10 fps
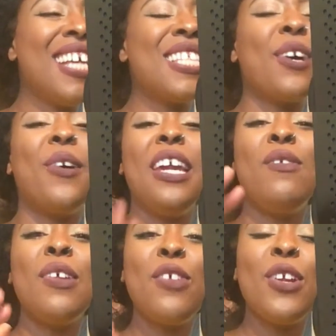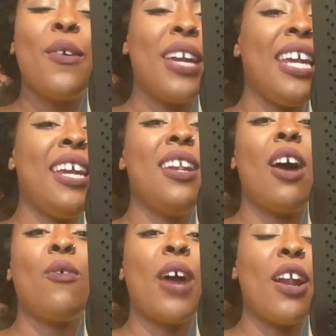So even if you don't eat
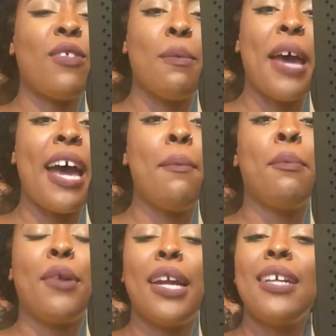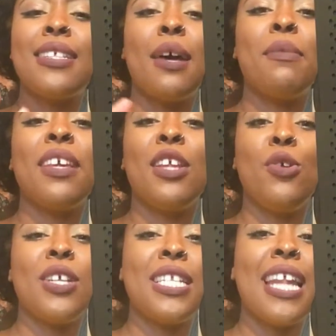right off the bat, bring something that you
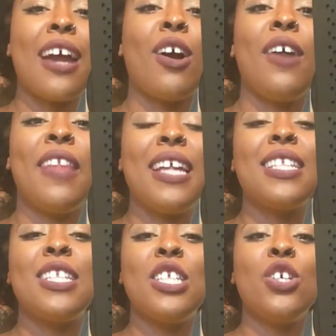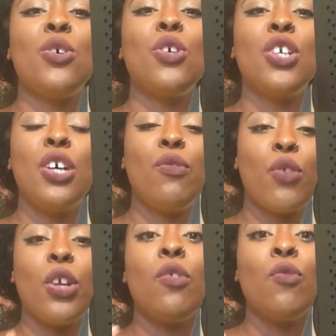can snack on that's still good
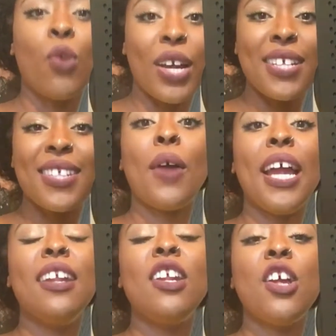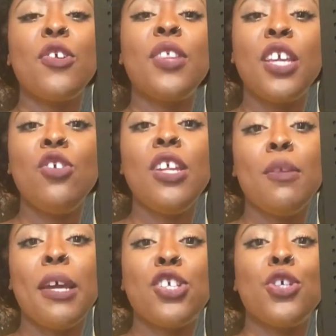for your voice. All right. And another thing you need to
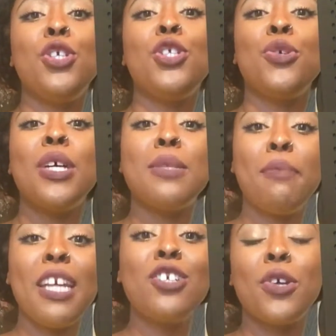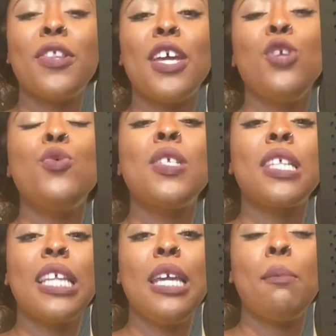make sure you do is make sure that you
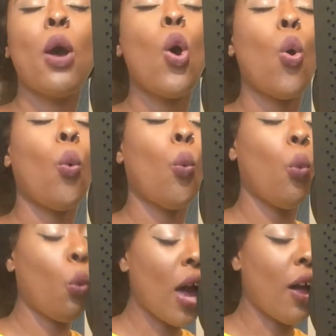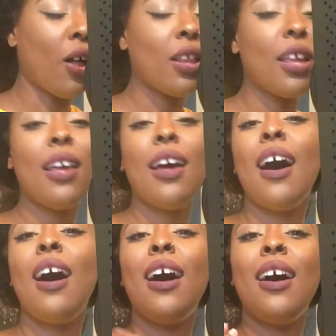sleep well.
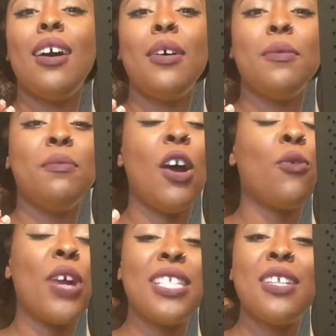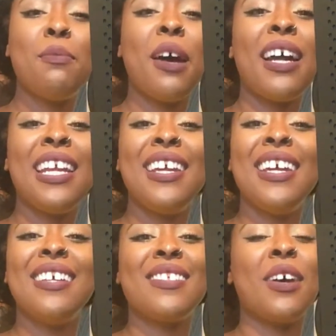A rested body
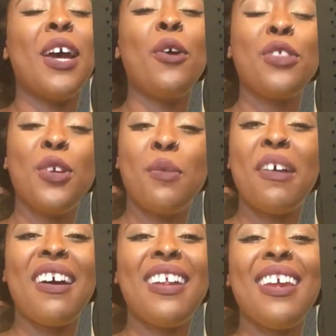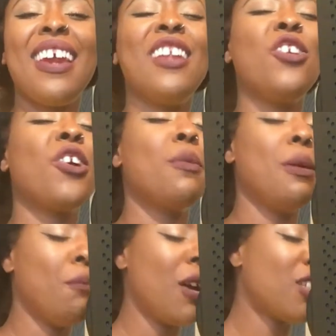is a healthier body, and you're going to
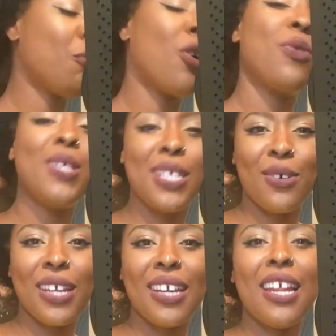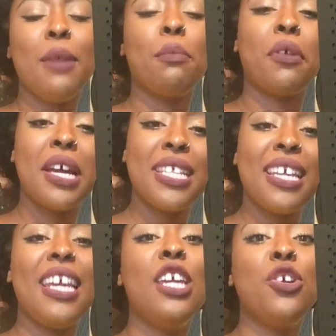be much more resilient and
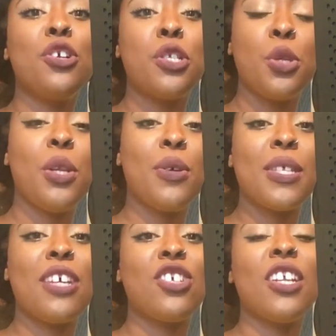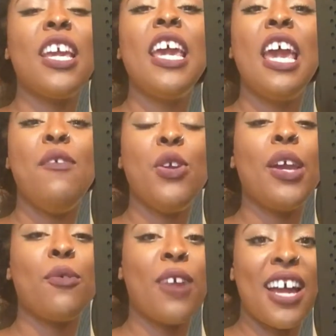present in your studio session if you
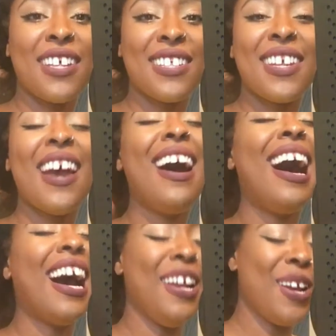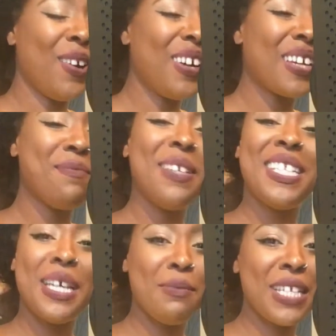get rest. I know it can be
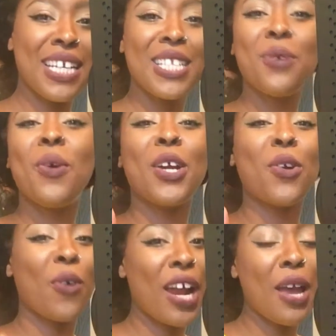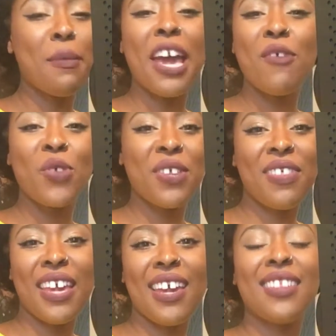tempting to want to cram
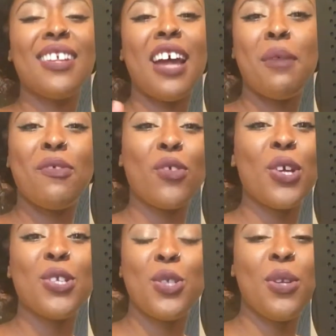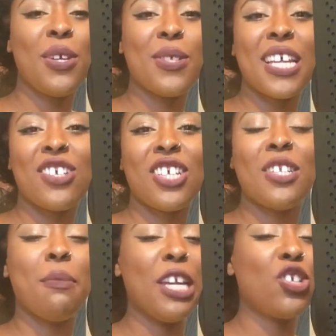everything the night before your studio session
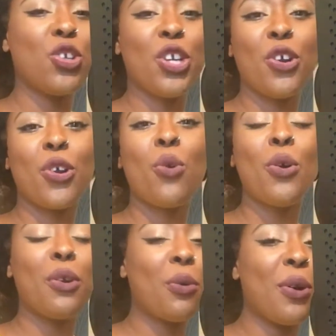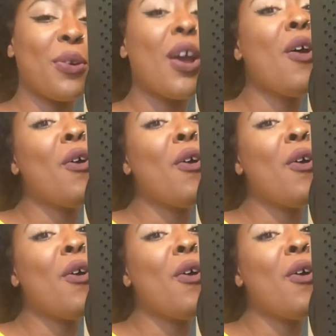to make sure you're quote unquote